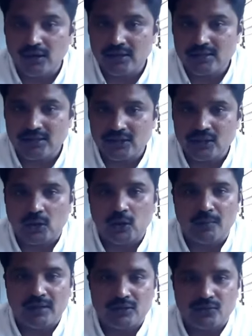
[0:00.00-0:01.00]
listen to the
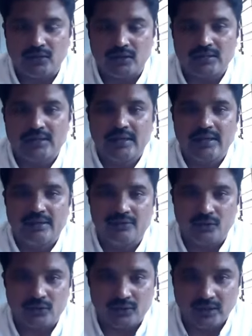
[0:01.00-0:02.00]
old man's words,
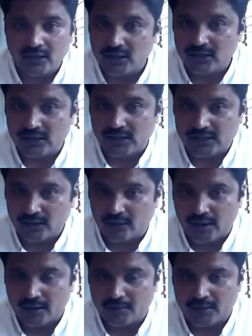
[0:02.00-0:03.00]
if you think the
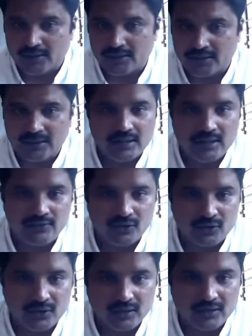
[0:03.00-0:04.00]
divine mercy, if
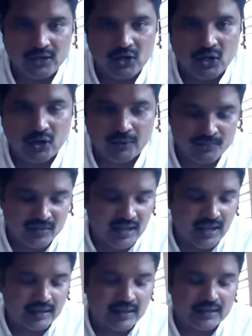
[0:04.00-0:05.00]
you think the God,
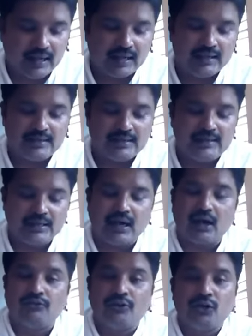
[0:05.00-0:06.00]
and I'll
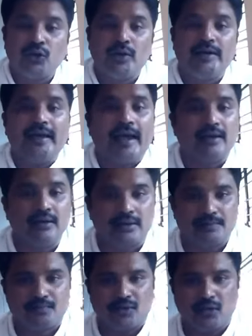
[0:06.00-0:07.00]
offer you a
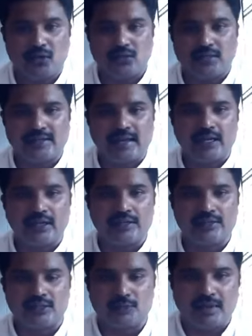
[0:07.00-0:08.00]
dagger. The dagger
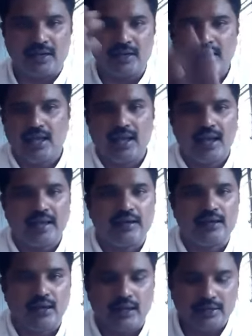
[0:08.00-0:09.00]
is a spear and
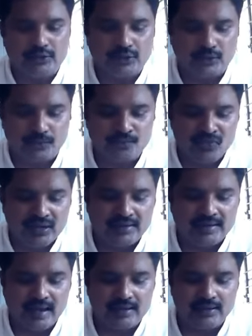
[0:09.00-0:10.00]
it will hit you.
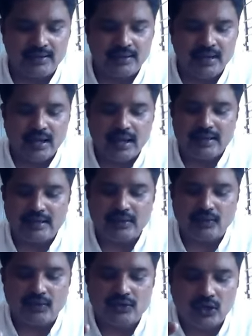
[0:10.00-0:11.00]
Dagger, and
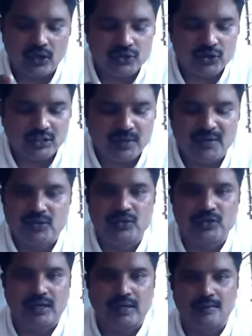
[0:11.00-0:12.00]
he resolves to commit
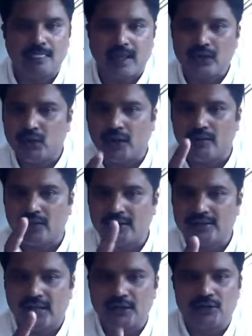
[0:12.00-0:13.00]
suicide. And you have to
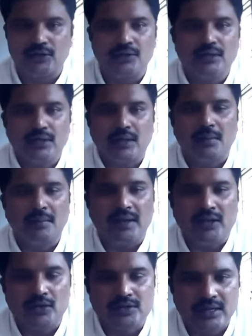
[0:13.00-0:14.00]
decide to
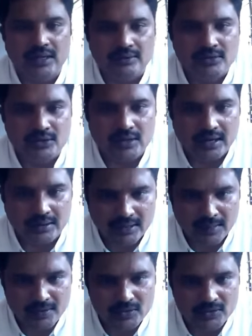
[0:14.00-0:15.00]
make yourself
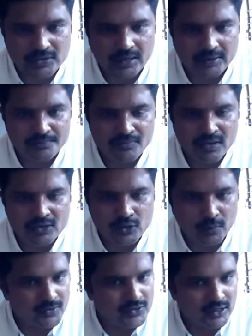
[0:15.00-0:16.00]
commit suicide.
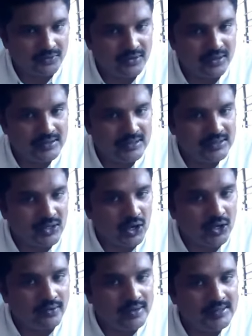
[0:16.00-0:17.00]
So Mephistopheles is
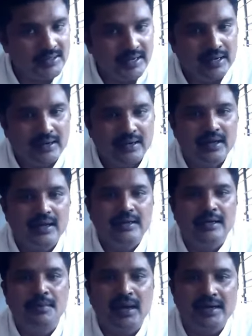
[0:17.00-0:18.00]
always there
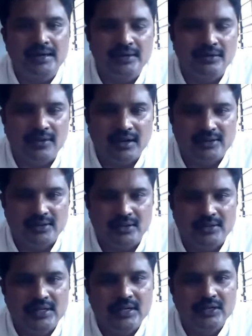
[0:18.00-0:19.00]
nearby Dr.
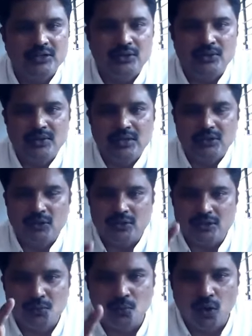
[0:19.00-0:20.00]
Faustus to
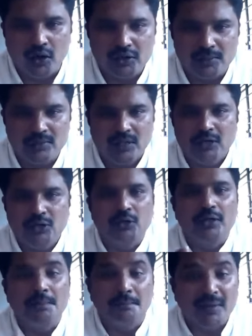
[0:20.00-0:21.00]
just warn him,
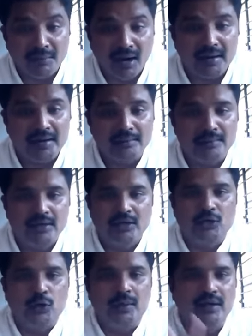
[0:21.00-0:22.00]
to reprimand
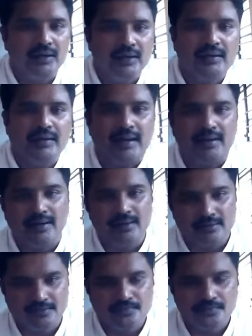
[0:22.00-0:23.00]
him to be
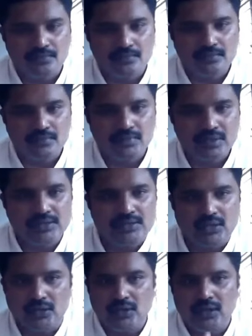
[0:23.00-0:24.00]
dead.
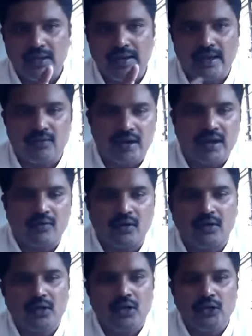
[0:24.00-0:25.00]
So never
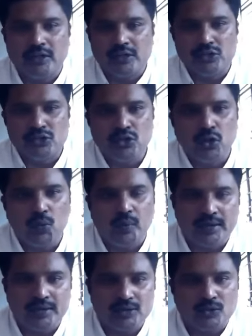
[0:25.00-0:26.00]
ever, there is no
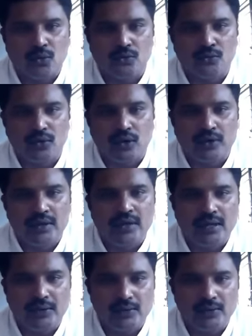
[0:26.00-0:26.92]
way scope for